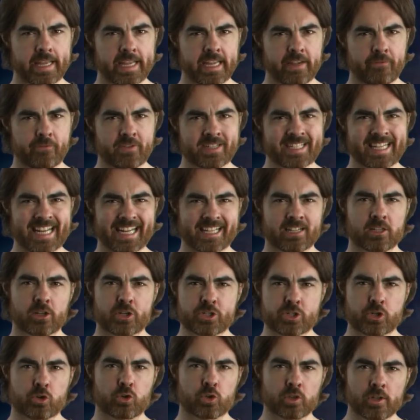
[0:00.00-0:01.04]
if
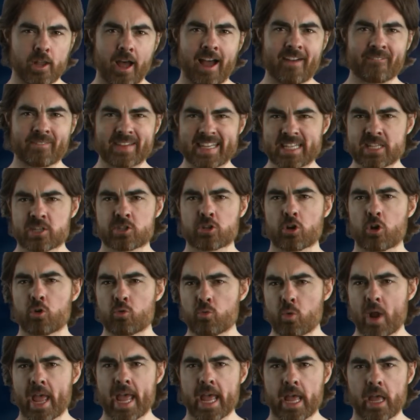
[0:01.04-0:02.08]
technological life is so
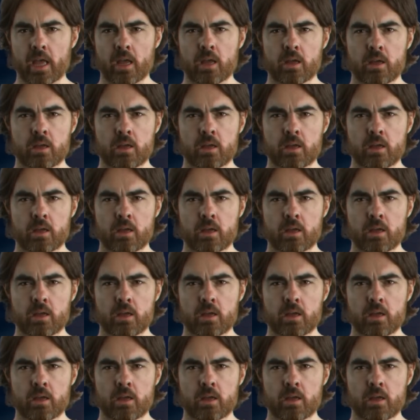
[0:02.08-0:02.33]
rare?